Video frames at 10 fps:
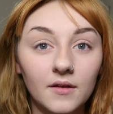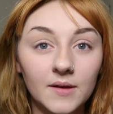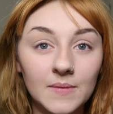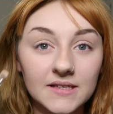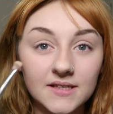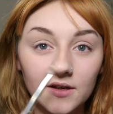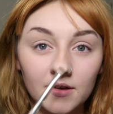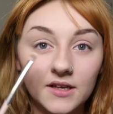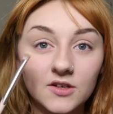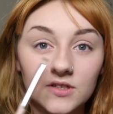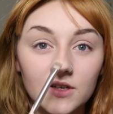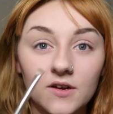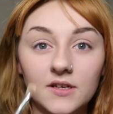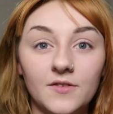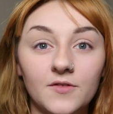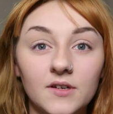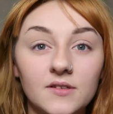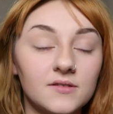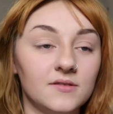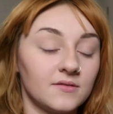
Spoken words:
That makes like literally no difference.